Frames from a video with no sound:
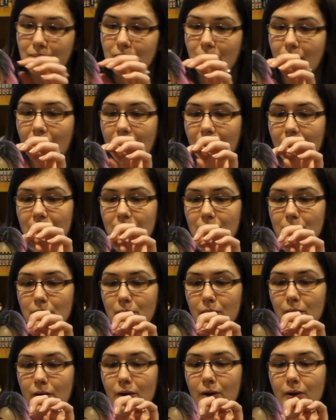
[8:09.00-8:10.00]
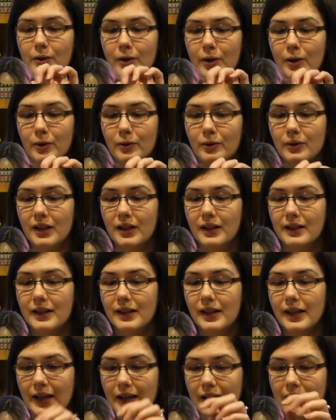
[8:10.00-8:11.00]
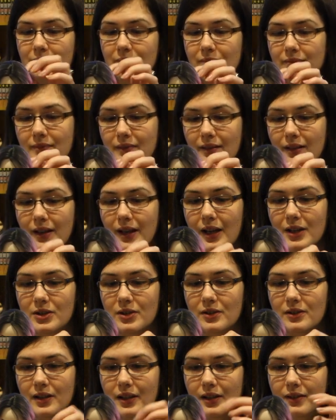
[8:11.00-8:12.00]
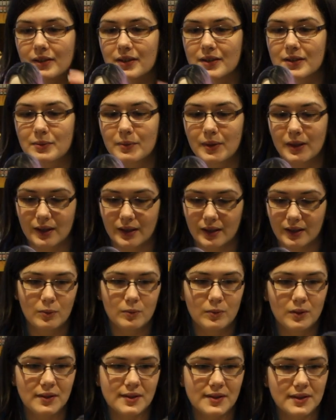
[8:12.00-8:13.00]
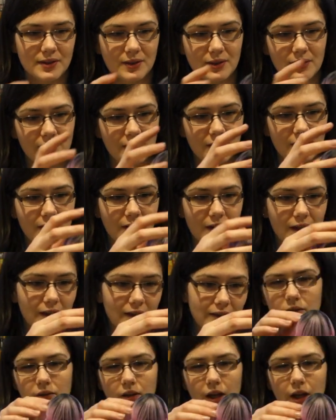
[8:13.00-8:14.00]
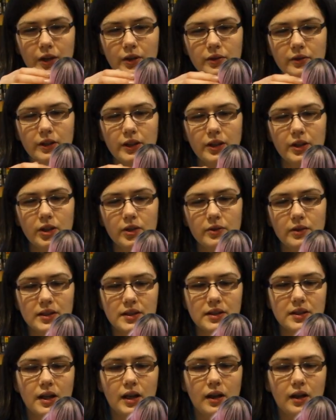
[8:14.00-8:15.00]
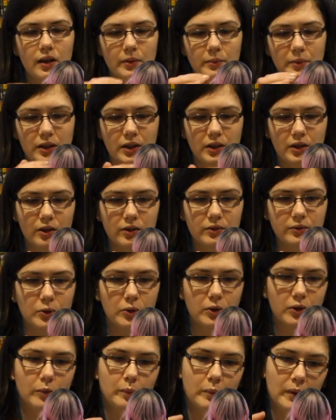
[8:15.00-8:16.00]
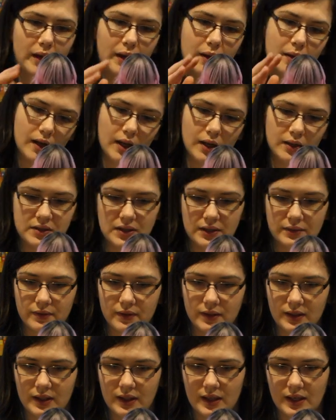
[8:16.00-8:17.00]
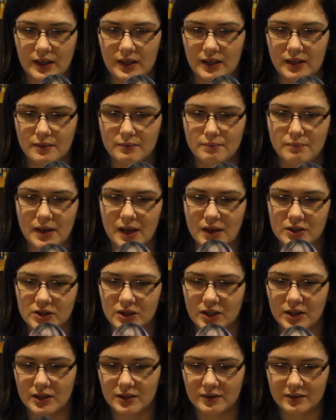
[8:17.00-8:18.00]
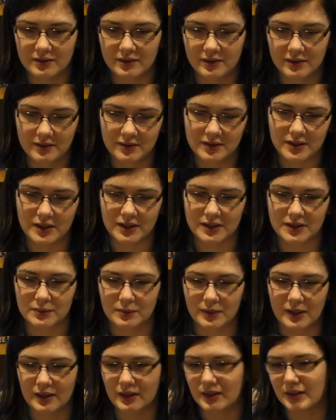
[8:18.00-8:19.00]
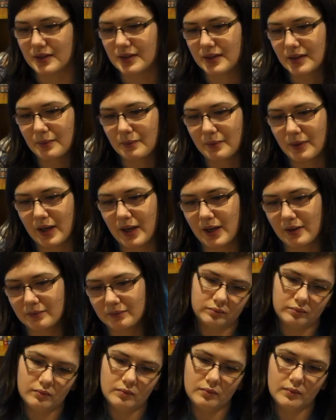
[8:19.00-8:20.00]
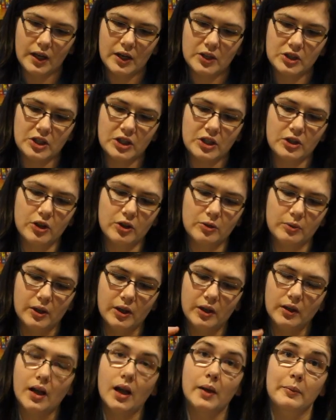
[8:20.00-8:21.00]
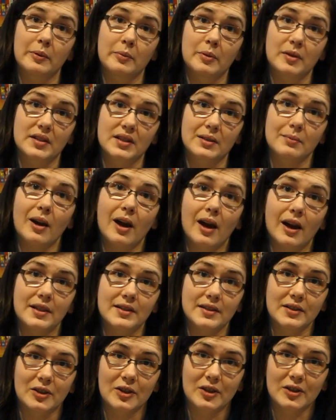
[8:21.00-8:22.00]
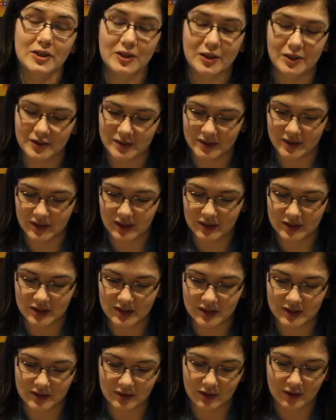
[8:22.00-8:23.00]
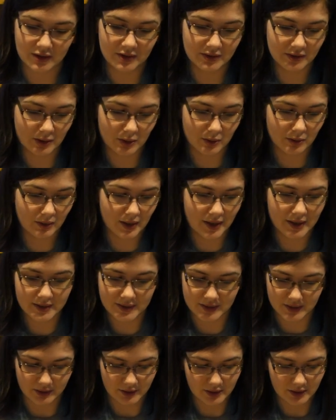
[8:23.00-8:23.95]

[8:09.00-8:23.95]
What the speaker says: my Mirodoll Lili. I do think this wig will suit her. I don't really know what style I'm gonna go for, but I'll definitely match it to this wig in some way. Actually, you know what? I'm gonna put some eyes in her too so that she's not quite so